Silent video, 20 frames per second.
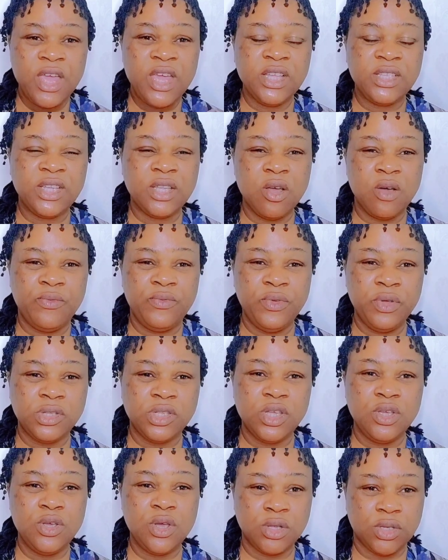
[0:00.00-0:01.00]
Instead of
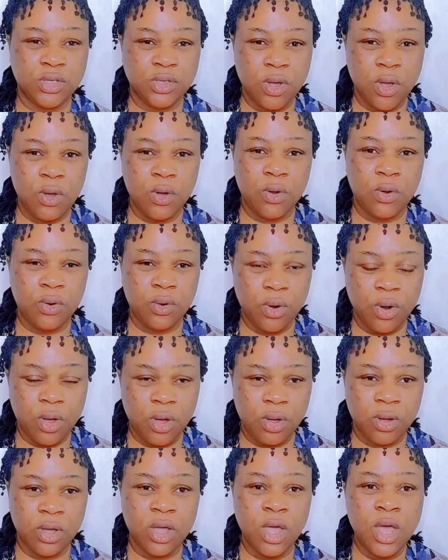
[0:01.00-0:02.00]
using your tongue
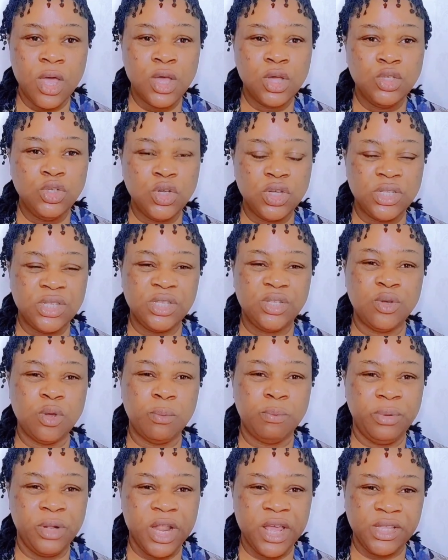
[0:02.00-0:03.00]
wrong, use it to
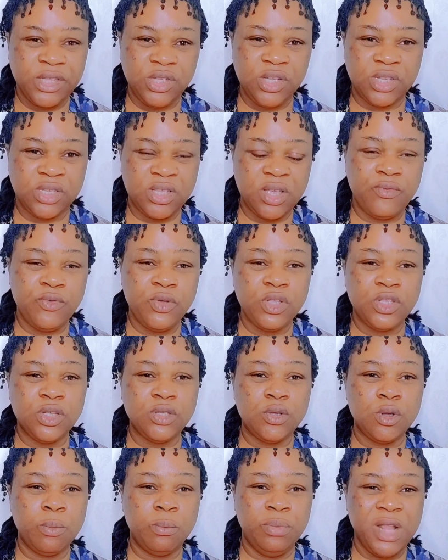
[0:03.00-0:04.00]
bless yourself. Use
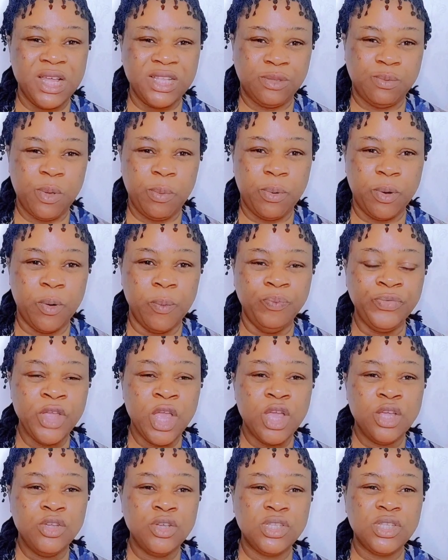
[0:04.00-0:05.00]
it to bless people.
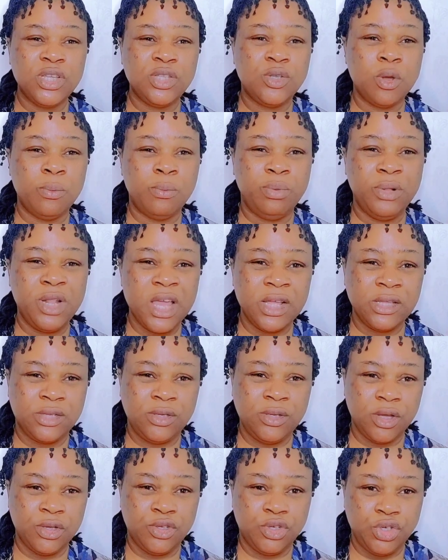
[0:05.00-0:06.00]
Use it to
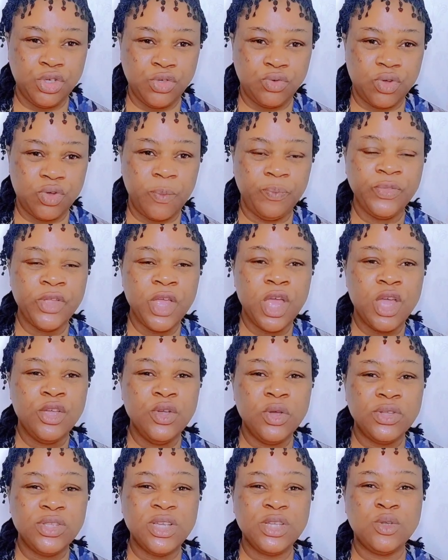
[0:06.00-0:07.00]
bless your children.
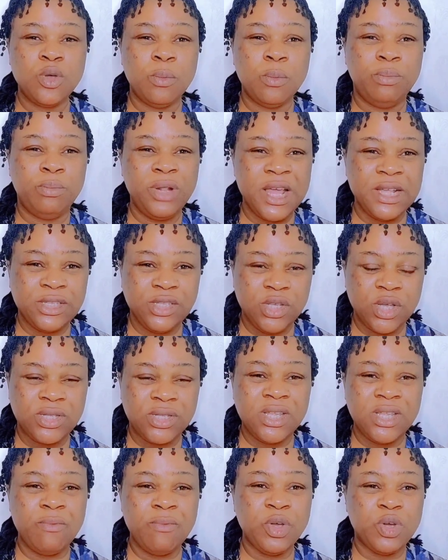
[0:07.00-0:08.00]
Use it to bless
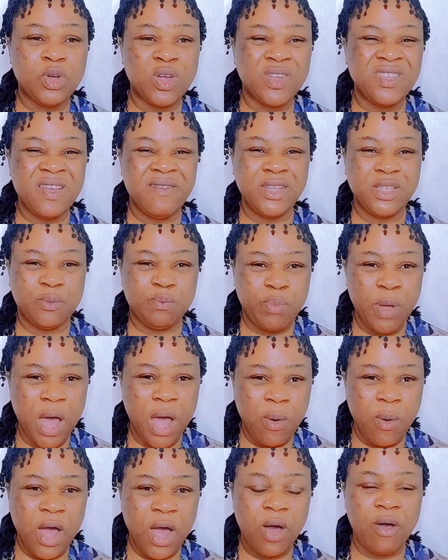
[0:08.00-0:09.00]
yourself, because there is
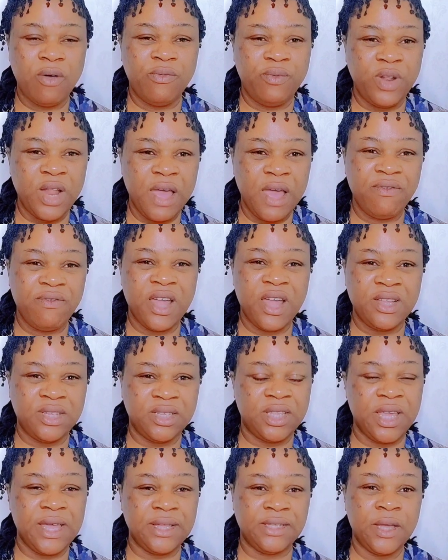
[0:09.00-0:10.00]
power of life
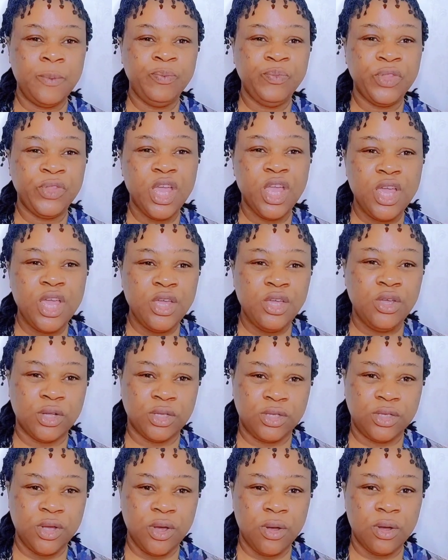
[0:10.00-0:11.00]
and death in
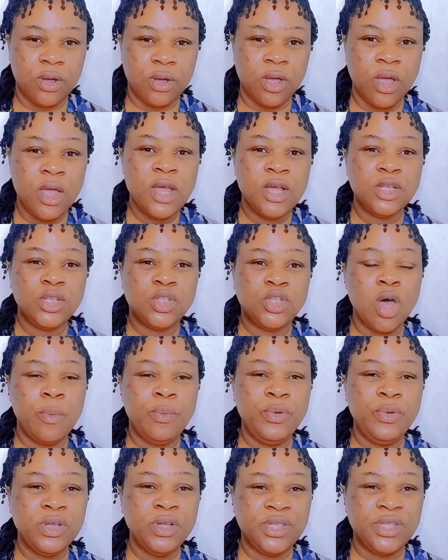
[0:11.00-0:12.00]
your tongue.
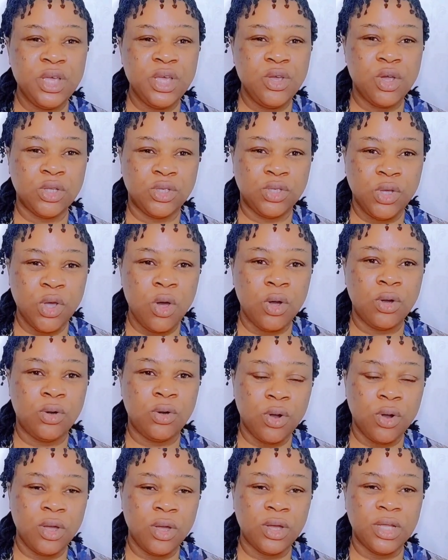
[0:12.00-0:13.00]
Stop using your tongue
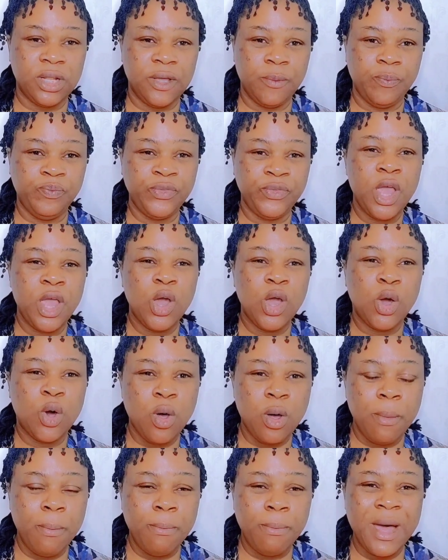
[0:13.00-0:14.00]
wrongly.
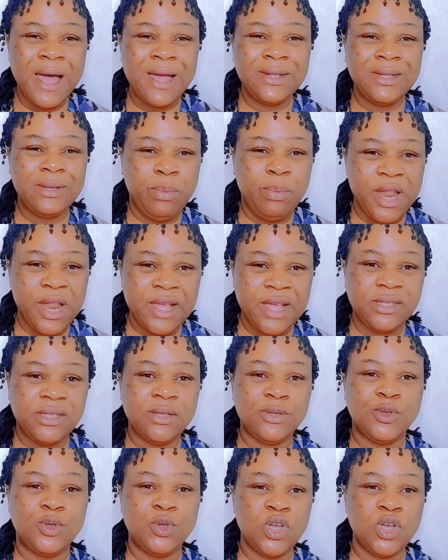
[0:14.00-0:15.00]
Command
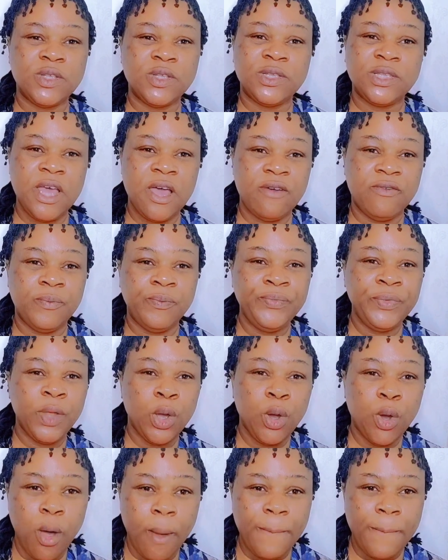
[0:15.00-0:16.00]
blessing to yourself.
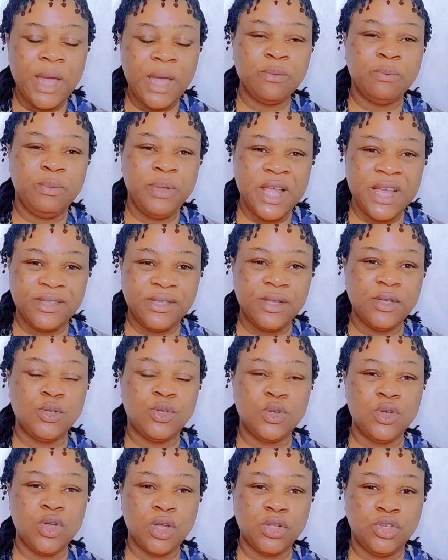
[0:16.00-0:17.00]
Command blessing
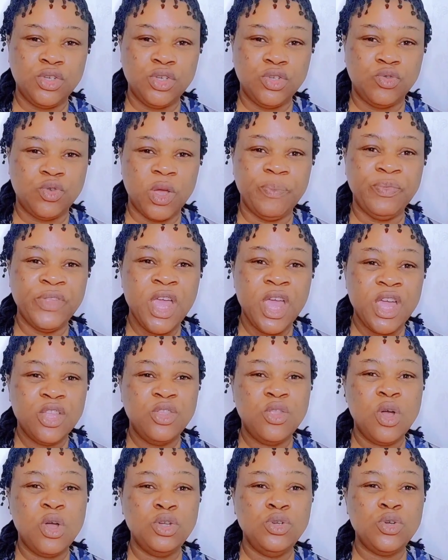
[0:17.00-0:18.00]
to your children.
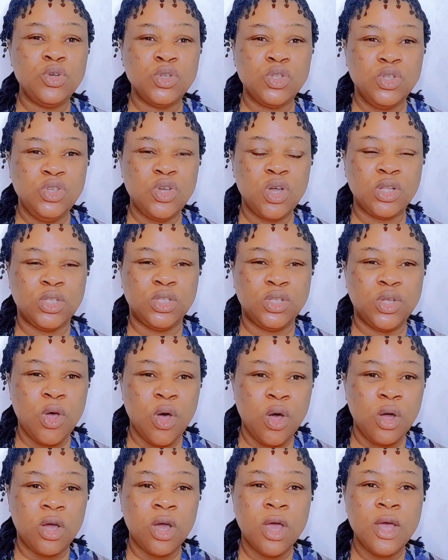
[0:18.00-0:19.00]
Don't use your
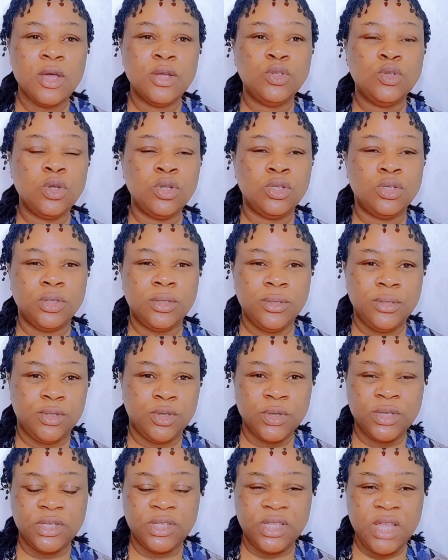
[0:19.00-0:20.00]
tongue
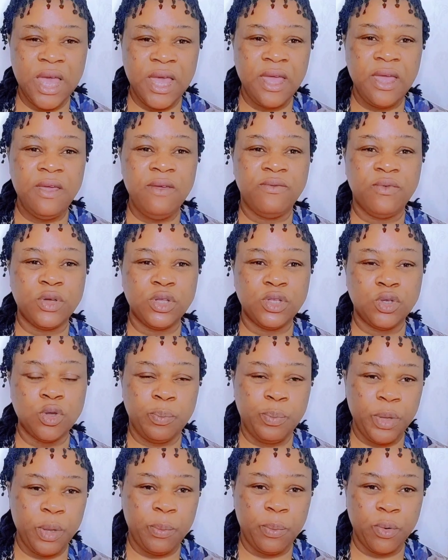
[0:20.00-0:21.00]
to say evil to
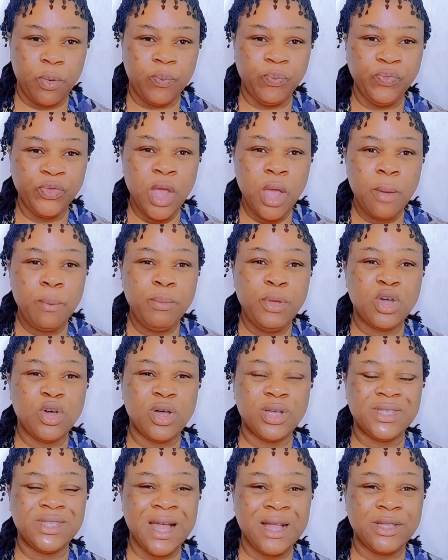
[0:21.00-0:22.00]
people,
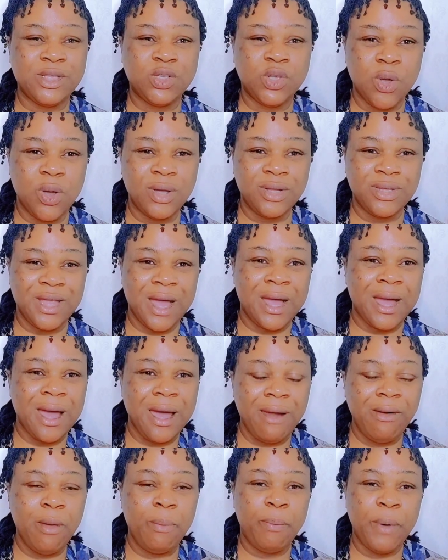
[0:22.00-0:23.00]
because that tongue that
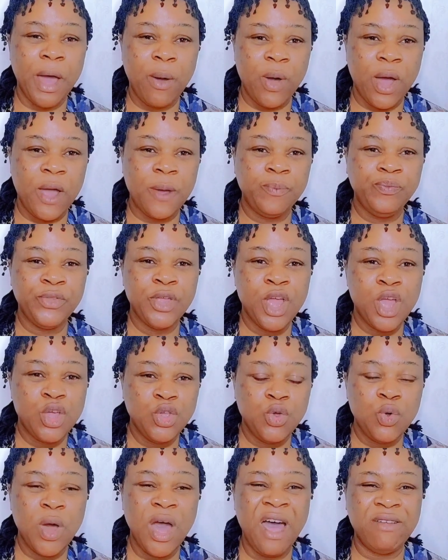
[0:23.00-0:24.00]
carry power,
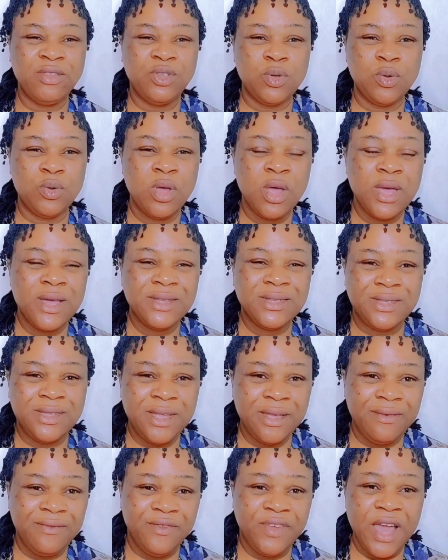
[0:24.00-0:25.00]
you have to
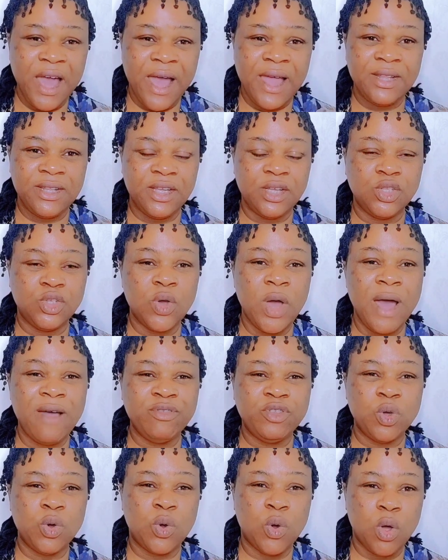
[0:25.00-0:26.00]
see guided. You
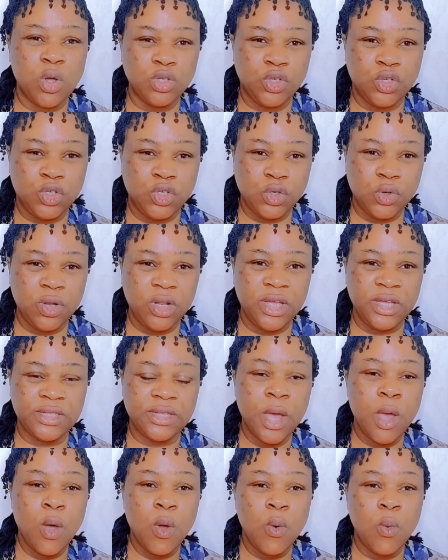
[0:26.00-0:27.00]
have to control it.
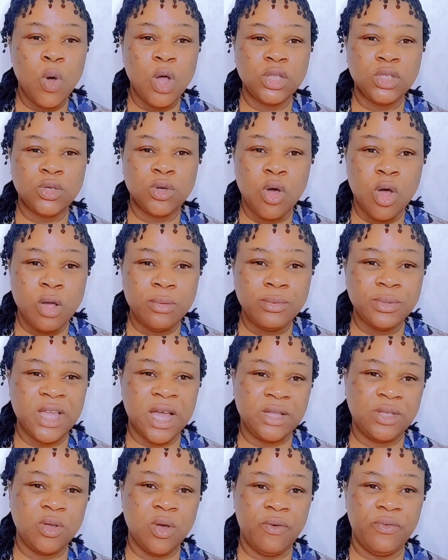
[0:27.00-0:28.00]
What comes
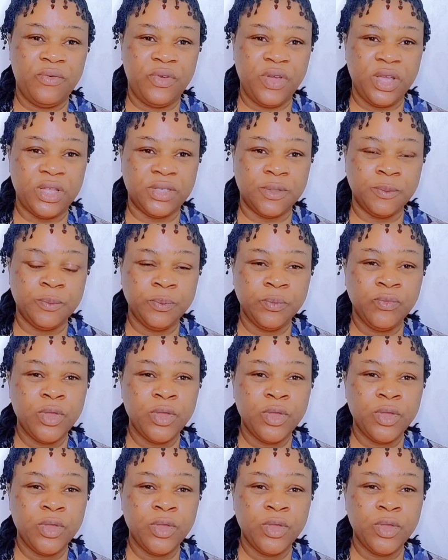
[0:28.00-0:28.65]
out of it?